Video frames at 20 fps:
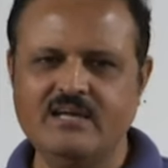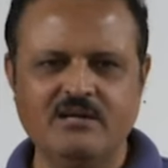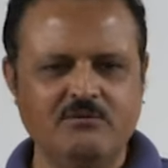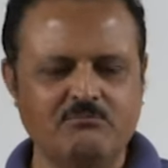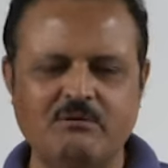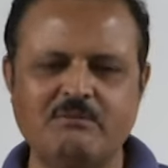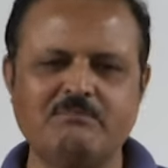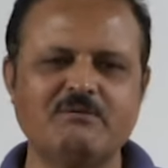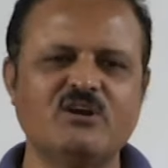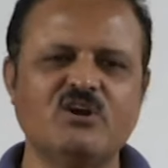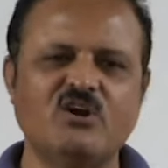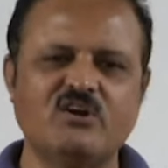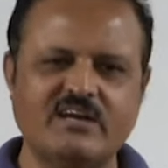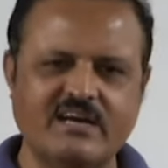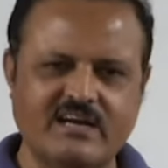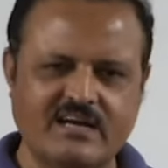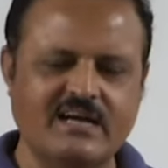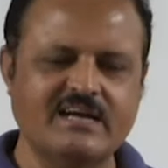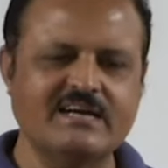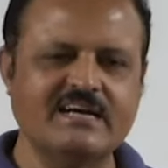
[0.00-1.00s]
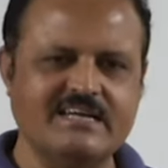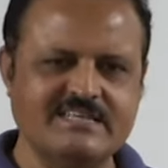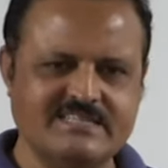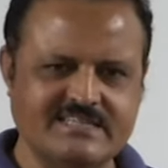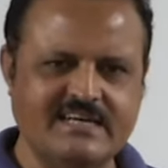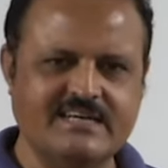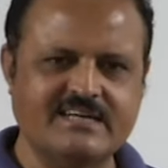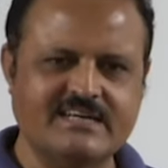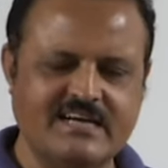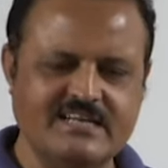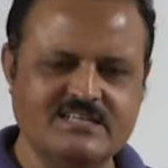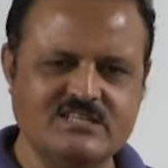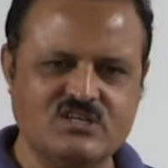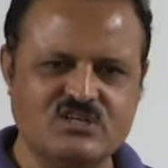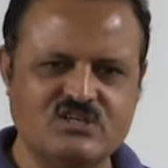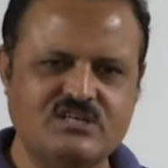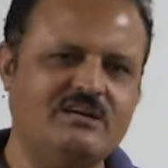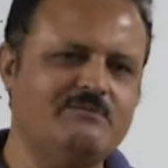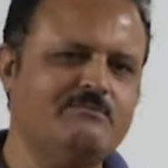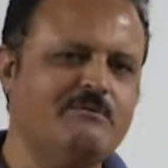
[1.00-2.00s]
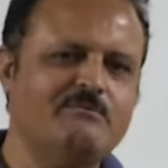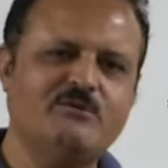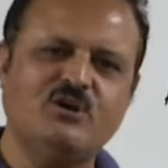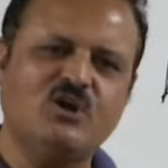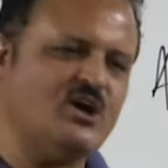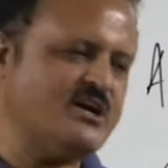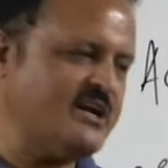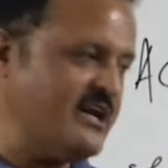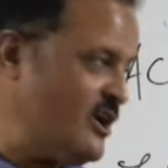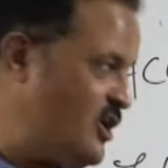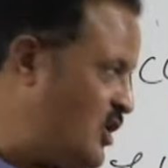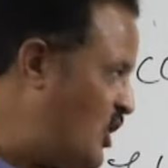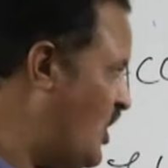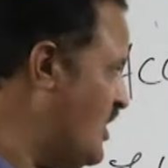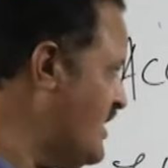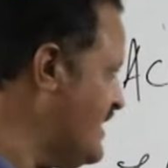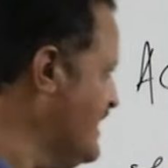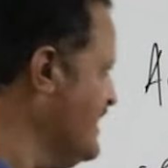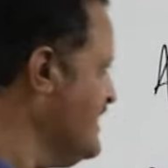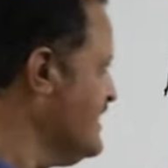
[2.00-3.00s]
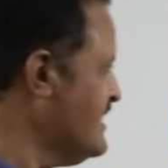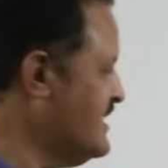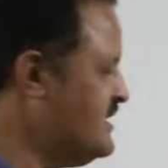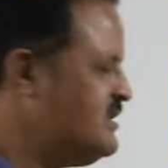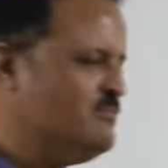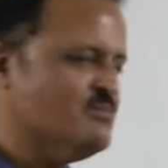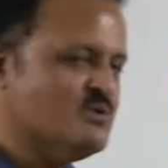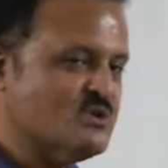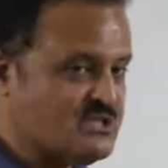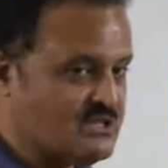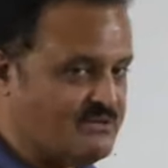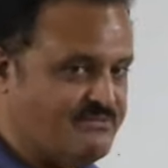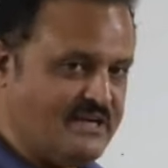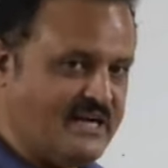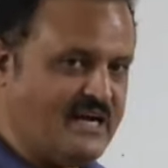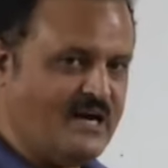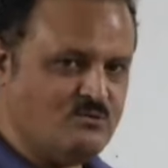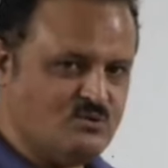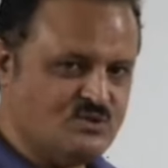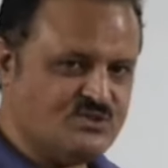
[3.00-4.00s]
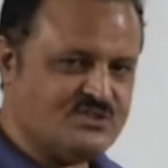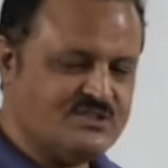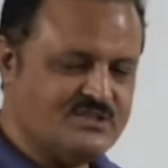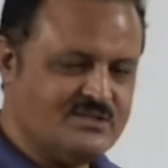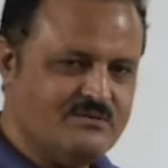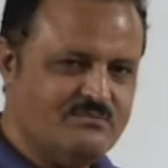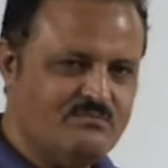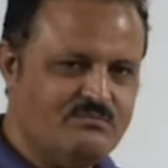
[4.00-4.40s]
we will not recognize that transaction and we will not record in the books of accounts,